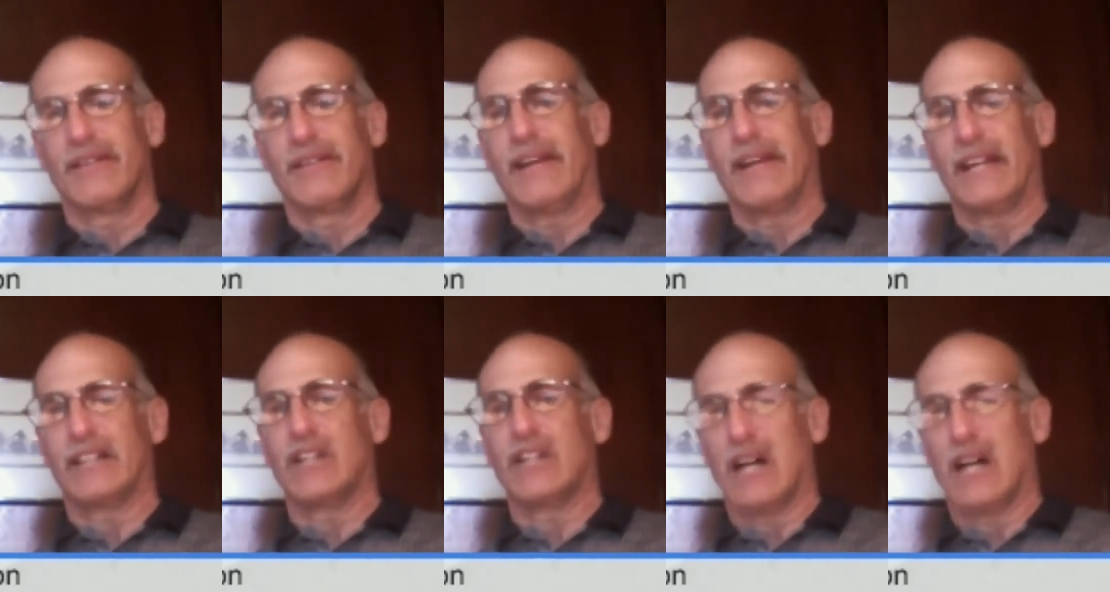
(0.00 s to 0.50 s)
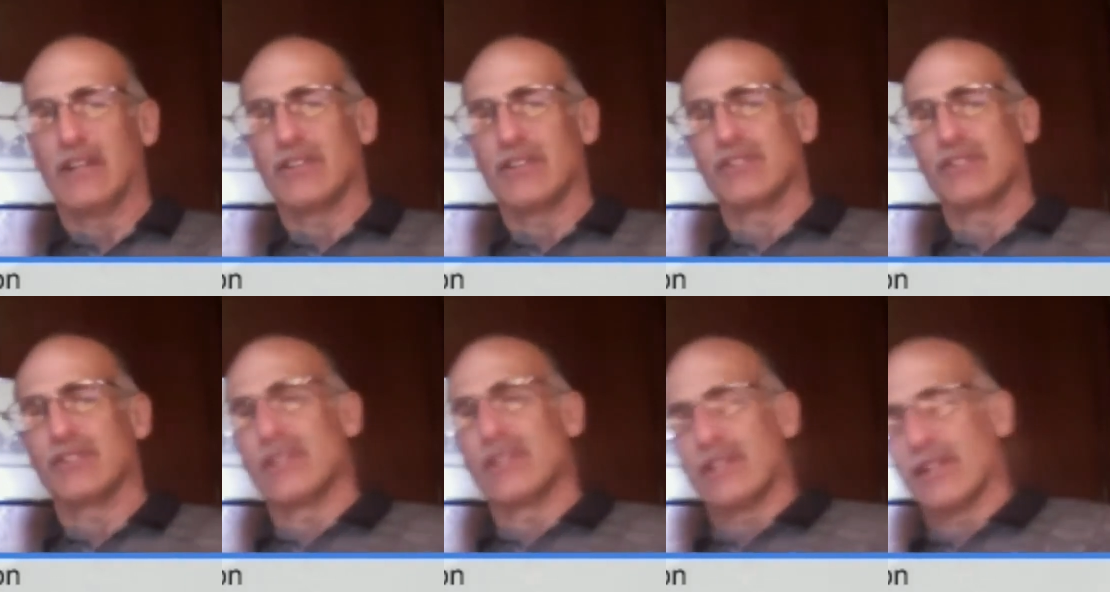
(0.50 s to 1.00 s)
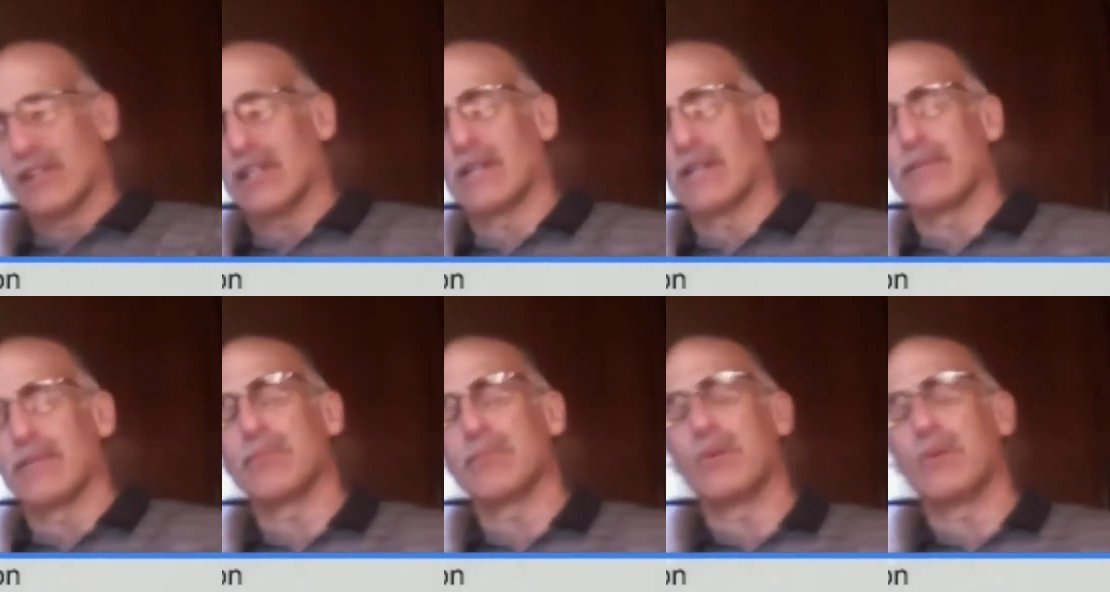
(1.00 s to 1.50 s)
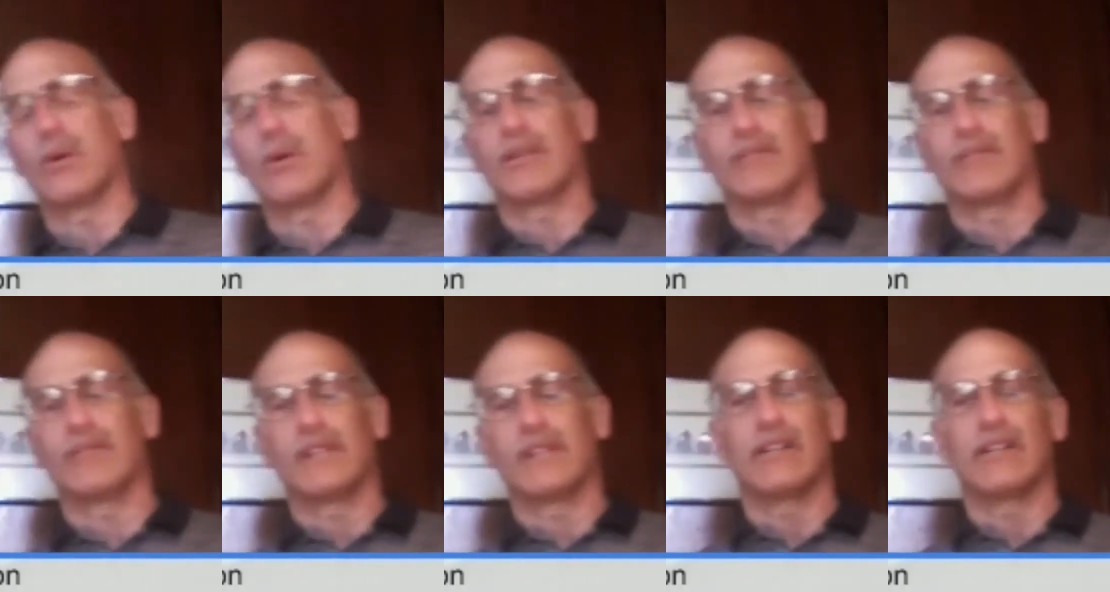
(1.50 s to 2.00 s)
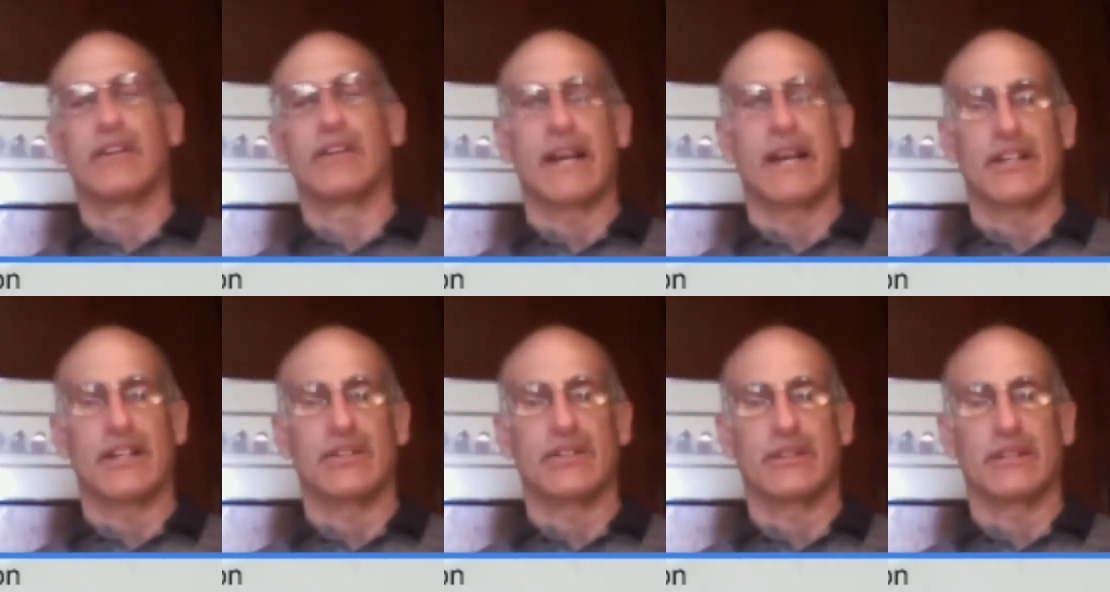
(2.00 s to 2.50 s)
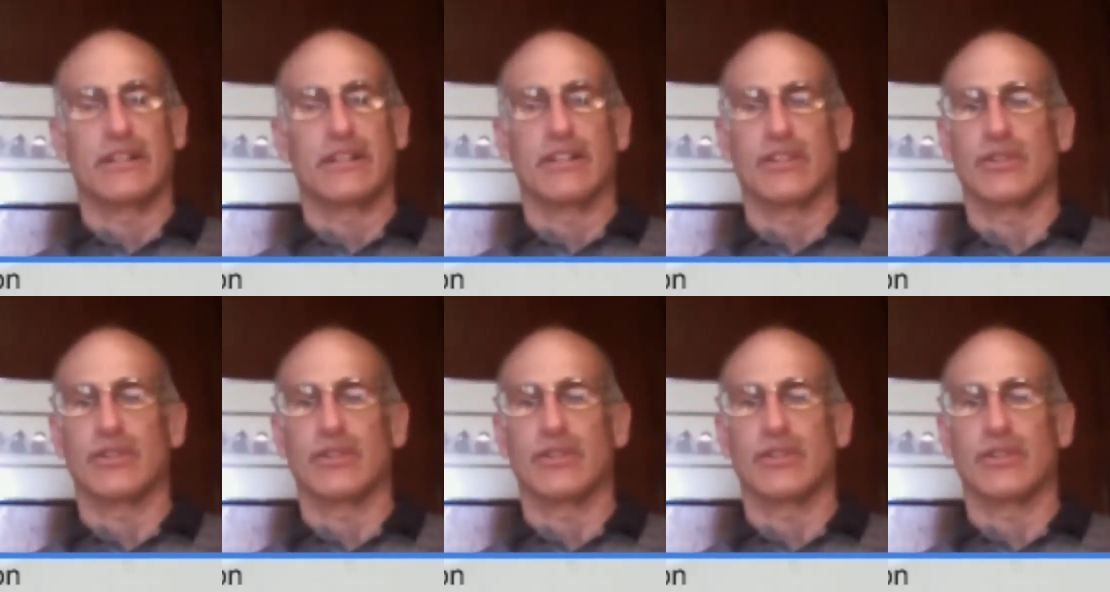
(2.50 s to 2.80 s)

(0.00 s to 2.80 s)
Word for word: acknowledge that they're going to be part of the international year.